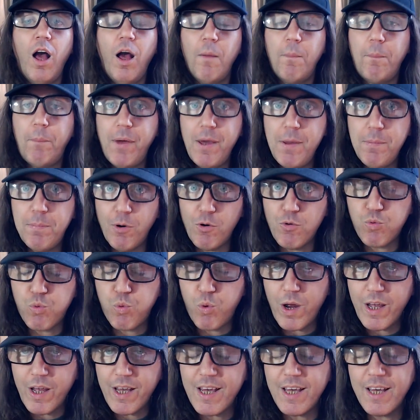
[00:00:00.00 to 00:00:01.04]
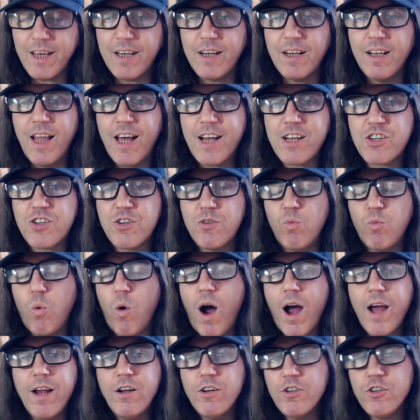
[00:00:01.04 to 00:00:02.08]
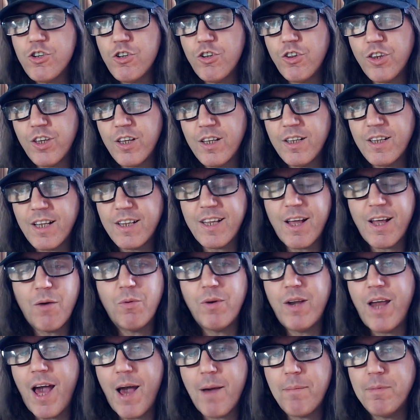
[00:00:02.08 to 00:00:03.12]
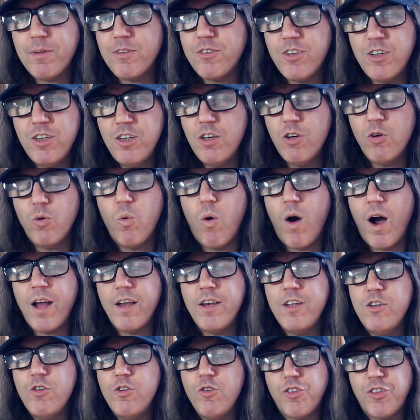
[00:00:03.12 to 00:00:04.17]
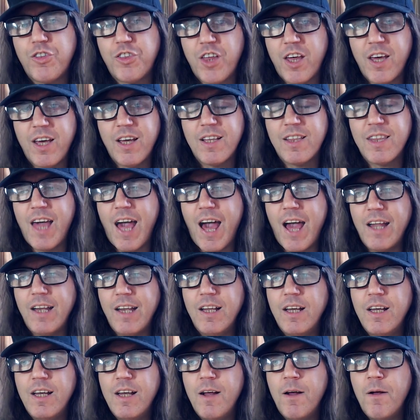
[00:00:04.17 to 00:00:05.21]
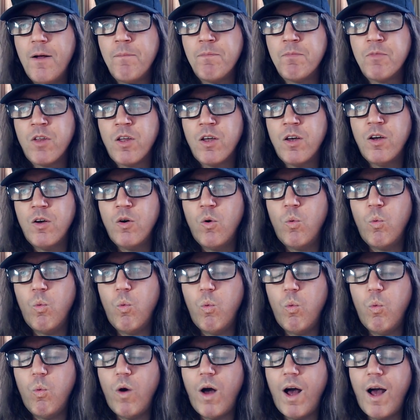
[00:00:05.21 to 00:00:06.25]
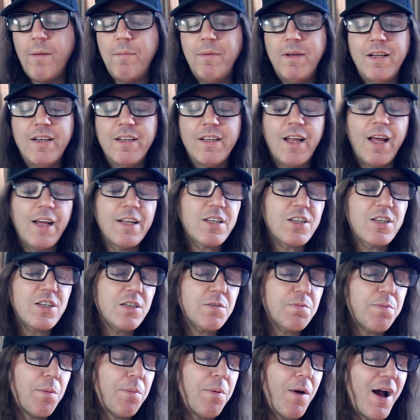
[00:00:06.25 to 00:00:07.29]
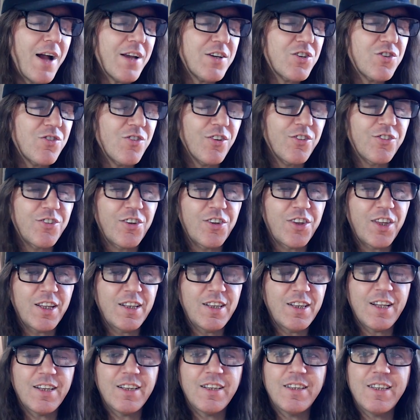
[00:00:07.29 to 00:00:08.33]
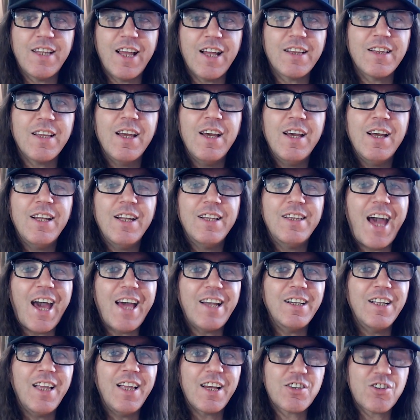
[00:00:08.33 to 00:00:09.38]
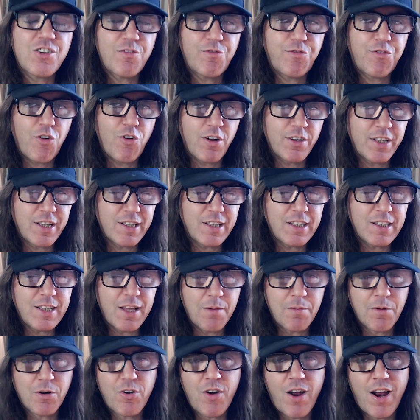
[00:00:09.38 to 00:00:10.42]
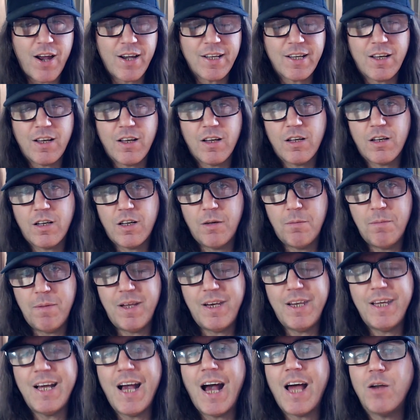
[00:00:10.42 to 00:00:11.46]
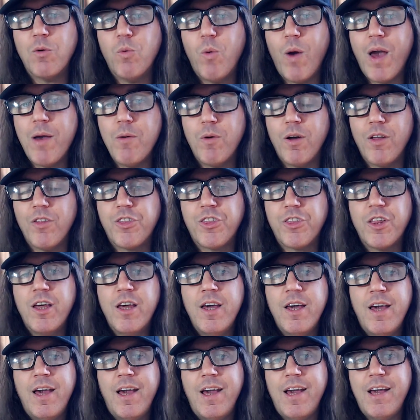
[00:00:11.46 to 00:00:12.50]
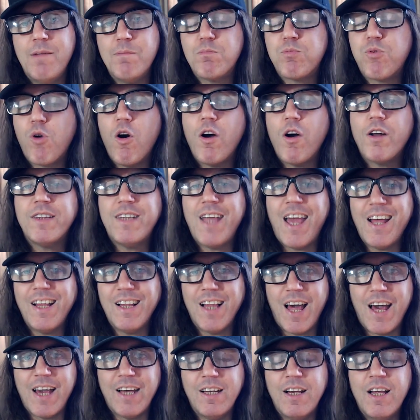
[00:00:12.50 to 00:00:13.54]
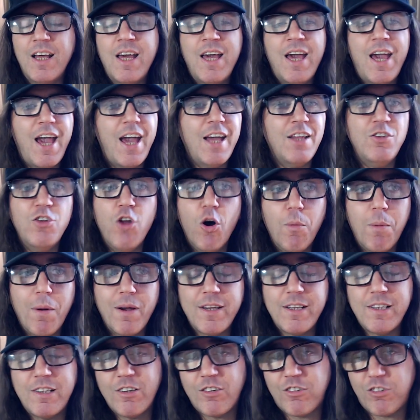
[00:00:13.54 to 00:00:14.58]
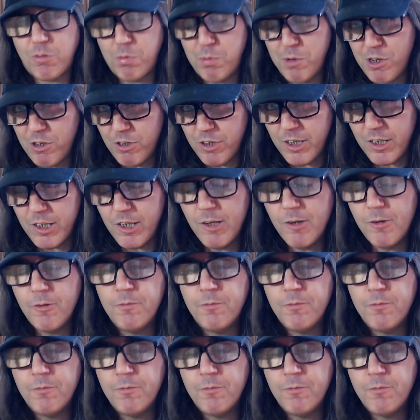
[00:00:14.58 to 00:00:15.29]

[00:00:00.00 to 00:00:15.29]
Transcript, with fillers: people rigging an election, why don't you think that that would happen to you? Why do you think that? I mean, it's just preposterous to think that that that election fraud that the Democratic committee got away with in broad daylight and nobody disputed